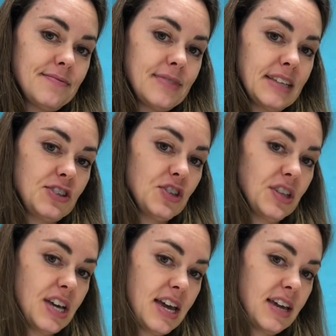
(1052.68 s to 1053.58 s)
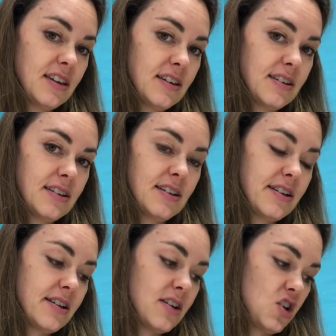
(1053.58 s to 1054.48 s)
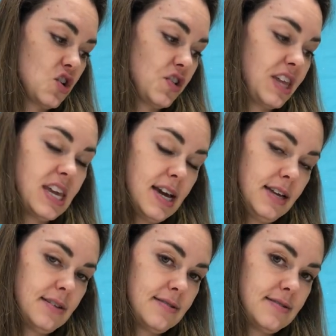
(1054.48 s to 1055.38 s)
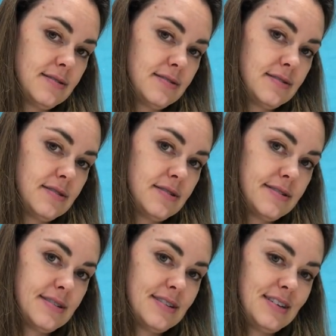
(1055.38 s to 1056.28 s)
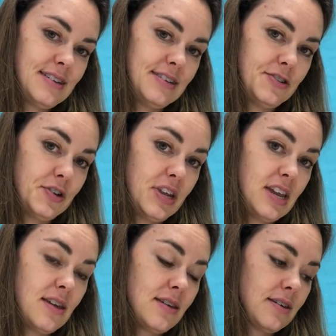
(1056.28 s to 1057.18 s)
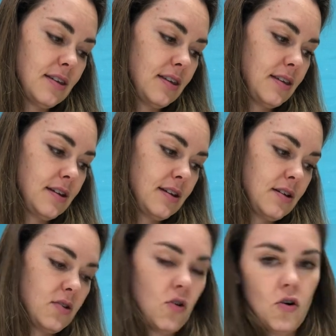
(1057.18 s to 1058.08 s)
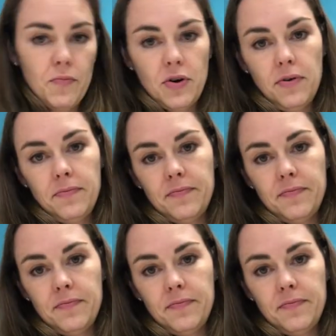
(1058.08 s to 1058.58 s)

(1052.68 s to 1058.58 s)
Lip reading: That's your leg. Rodilla. It's your knee. Hombro.